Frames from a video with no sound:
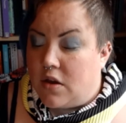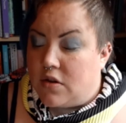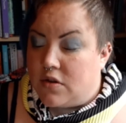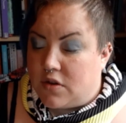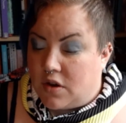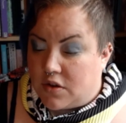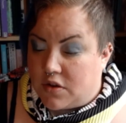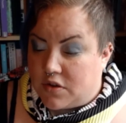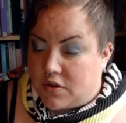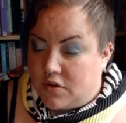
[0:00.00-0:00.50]

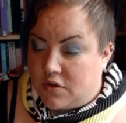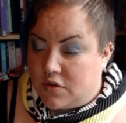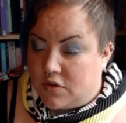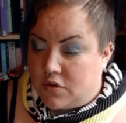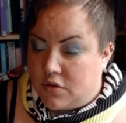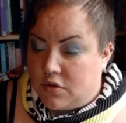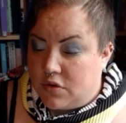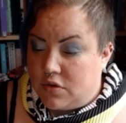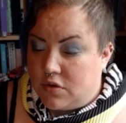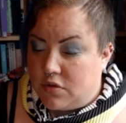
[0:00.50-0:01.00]
Dusk and
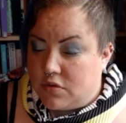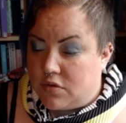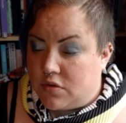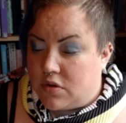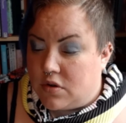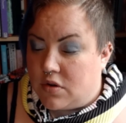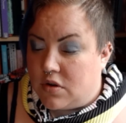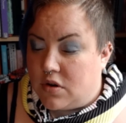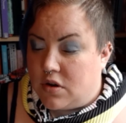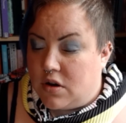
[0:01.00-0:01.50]
dawn,
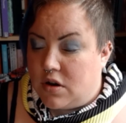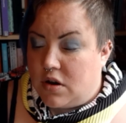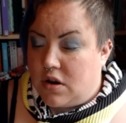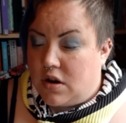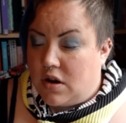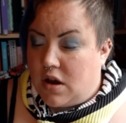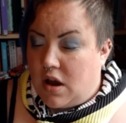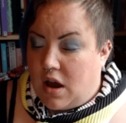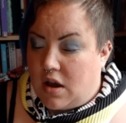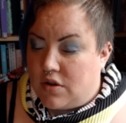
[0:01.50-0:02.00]

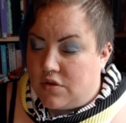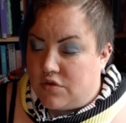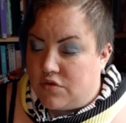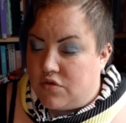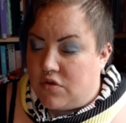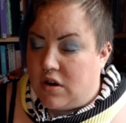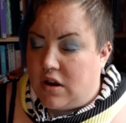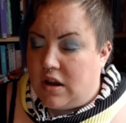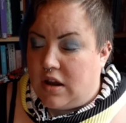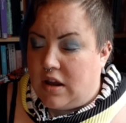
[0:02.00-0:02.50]
a
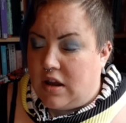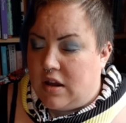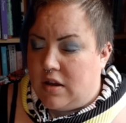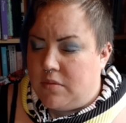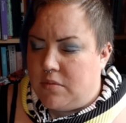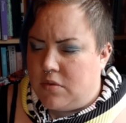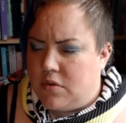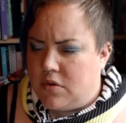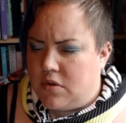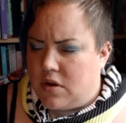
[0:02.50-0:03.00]

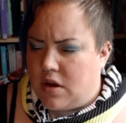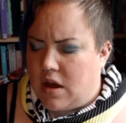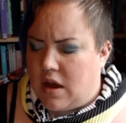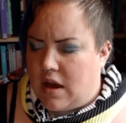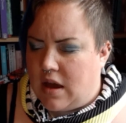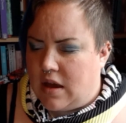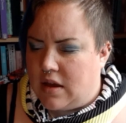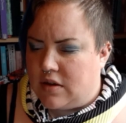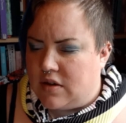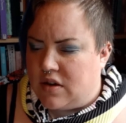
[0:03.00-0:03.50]
dream
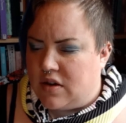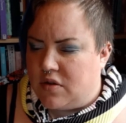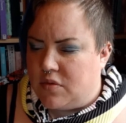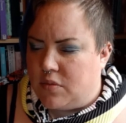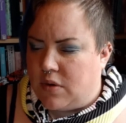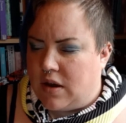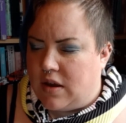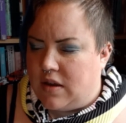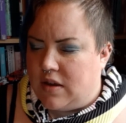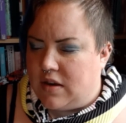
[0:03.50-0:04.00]
and an
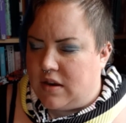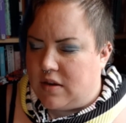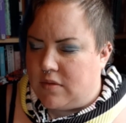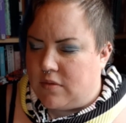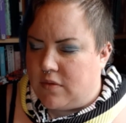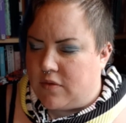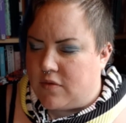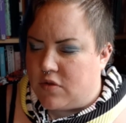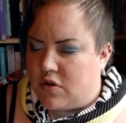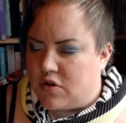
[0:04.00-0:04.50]
awakening
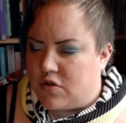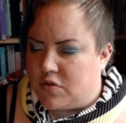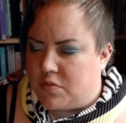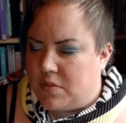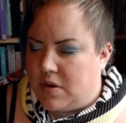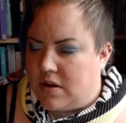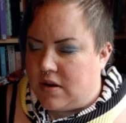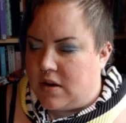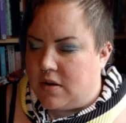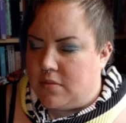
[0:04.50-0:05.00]
with crushed
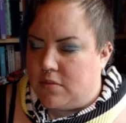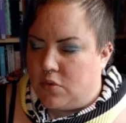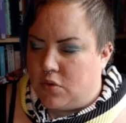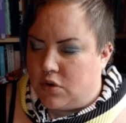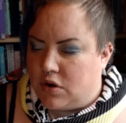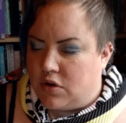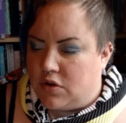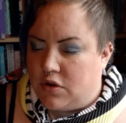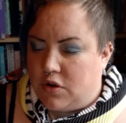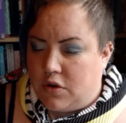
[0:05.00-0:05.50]
mint and
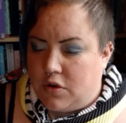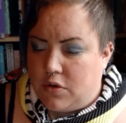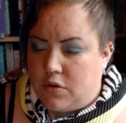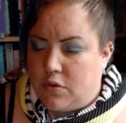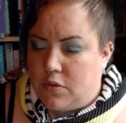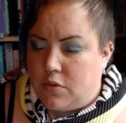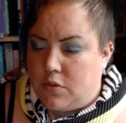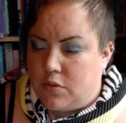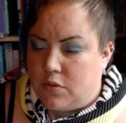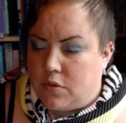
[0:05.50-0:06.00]
morning
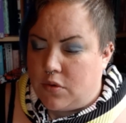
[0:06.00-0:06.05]
dew.